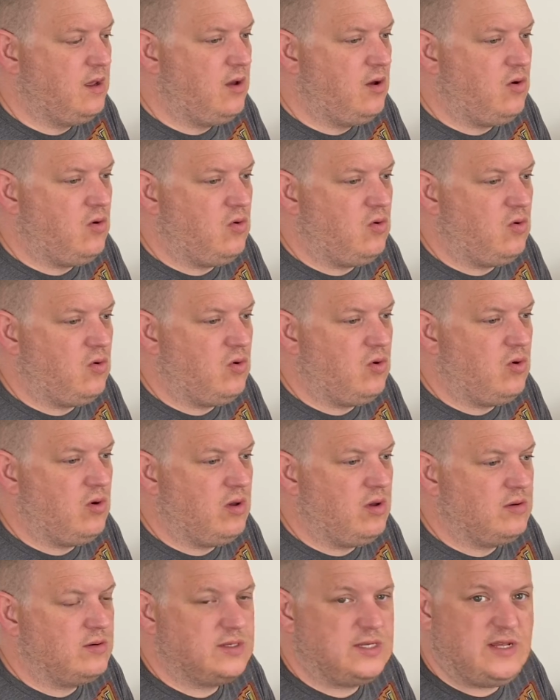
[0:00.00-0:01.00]
or
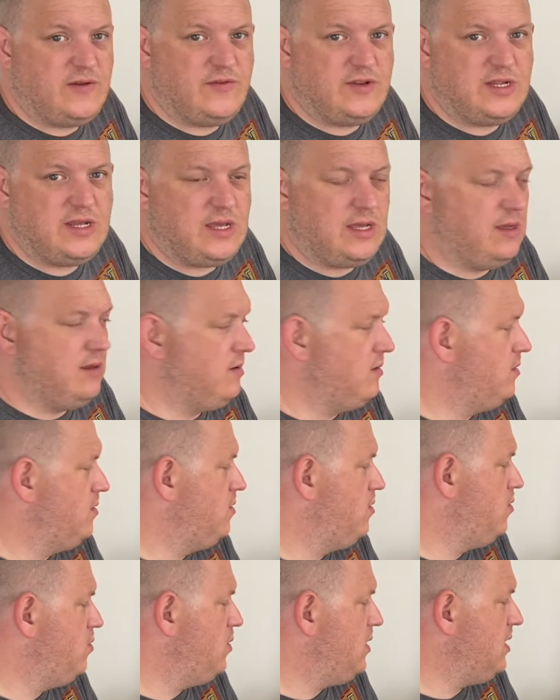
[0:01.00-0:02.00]
DVD.
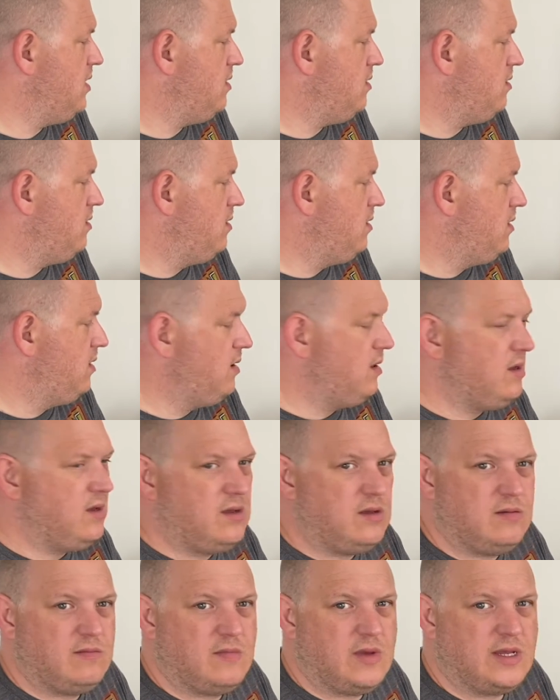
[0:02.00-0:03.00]
Well,
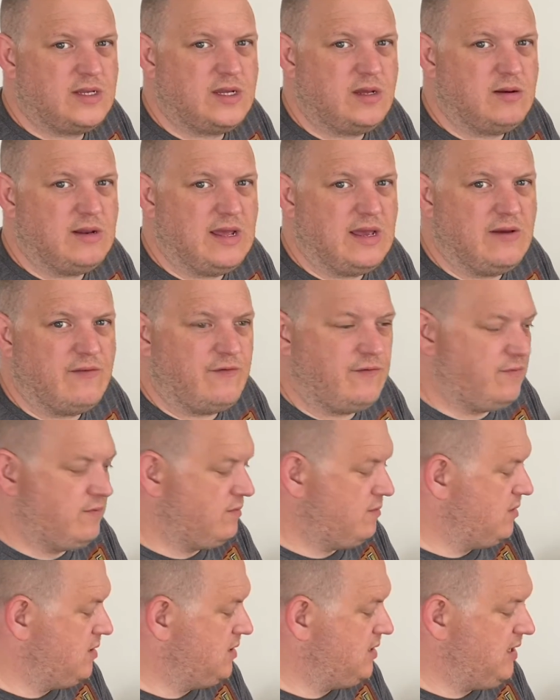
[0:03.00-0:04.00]
I don't have
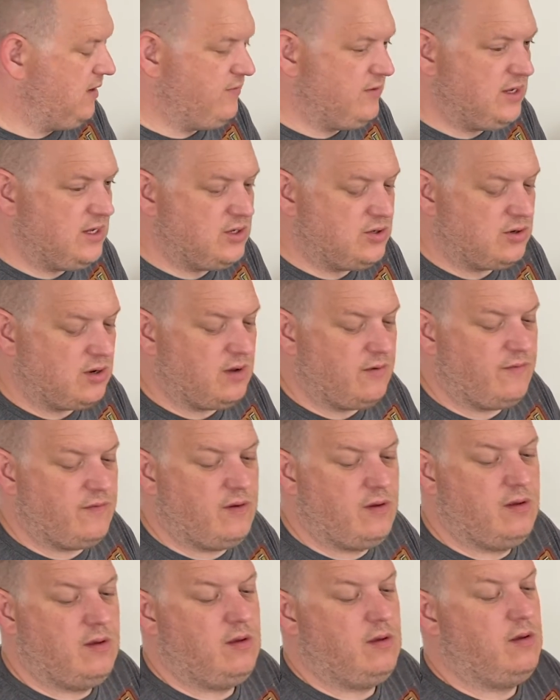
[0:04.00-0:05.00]
a DVD drive,
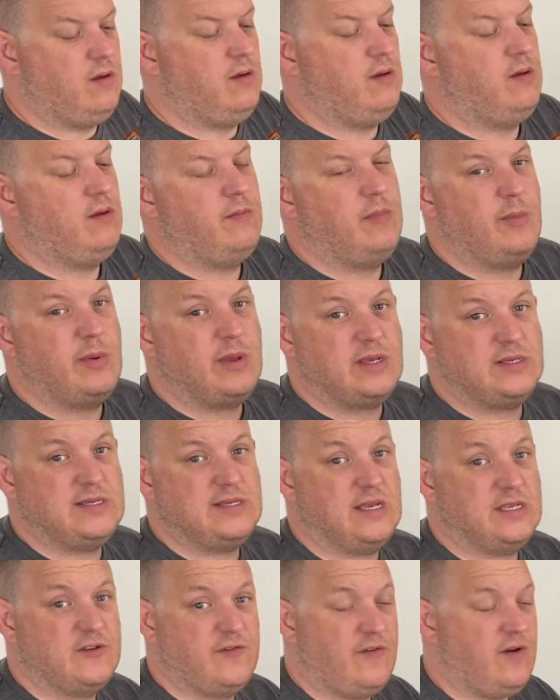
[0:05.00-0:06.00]
but because it
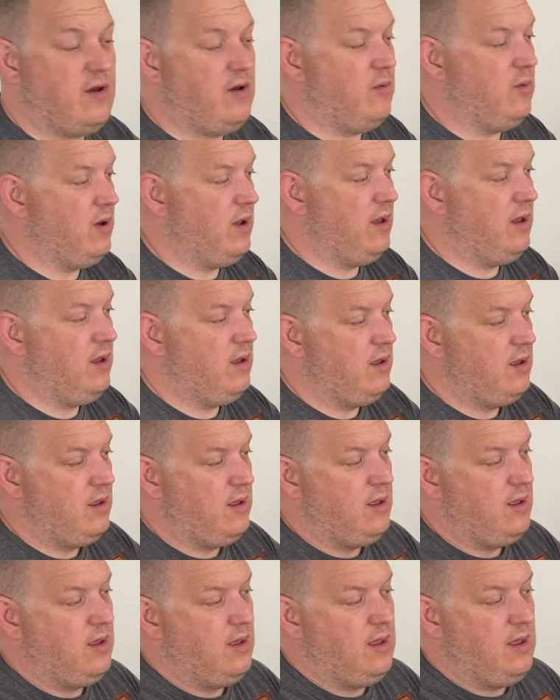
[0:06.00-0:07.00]
has Firewire,
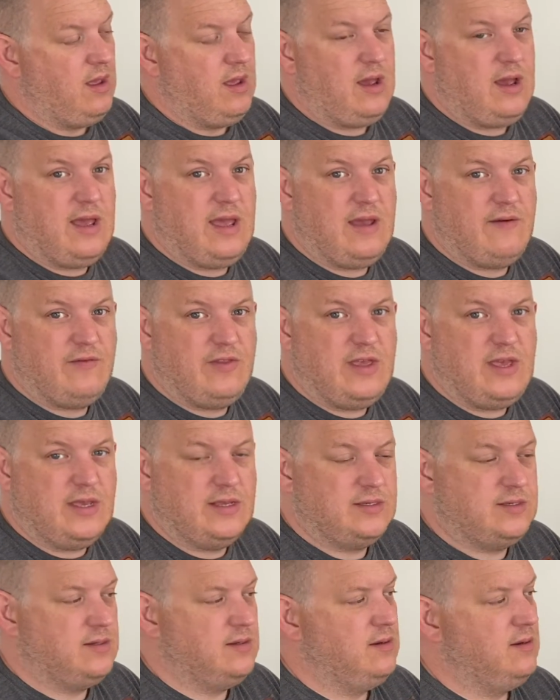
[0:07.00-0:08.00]
I have
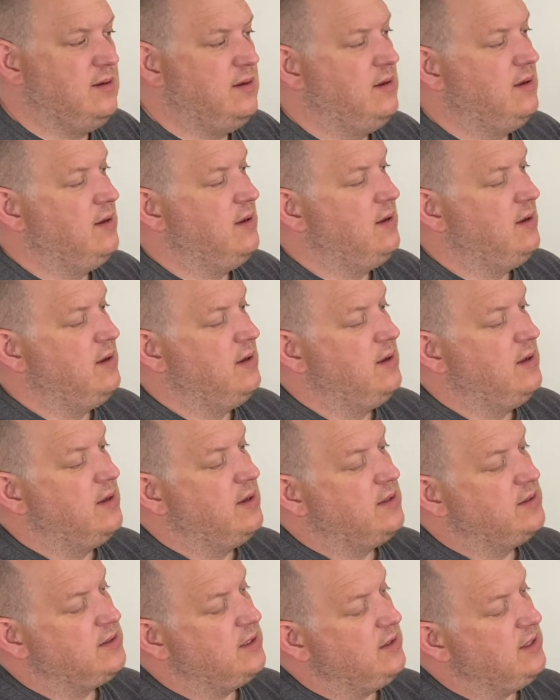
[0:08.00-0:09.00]
this.
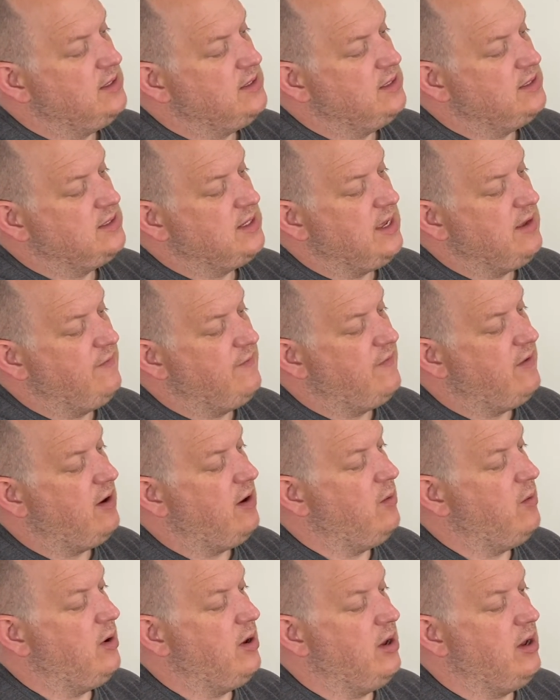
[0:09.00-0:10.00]
So this is a
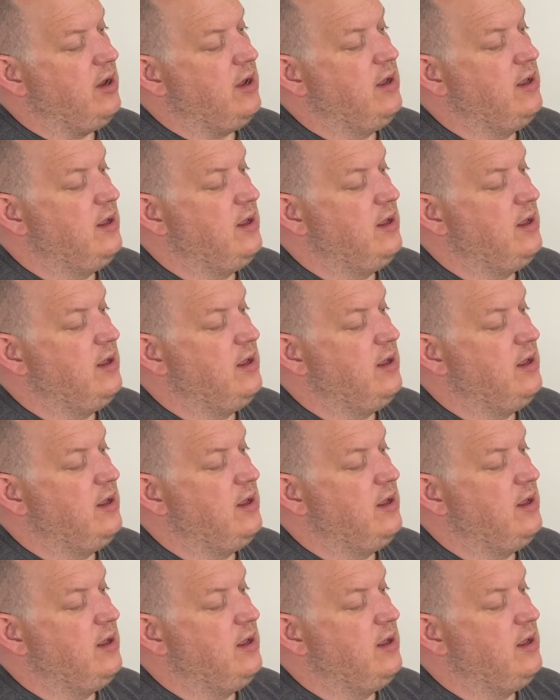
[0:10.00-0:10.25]
Firewire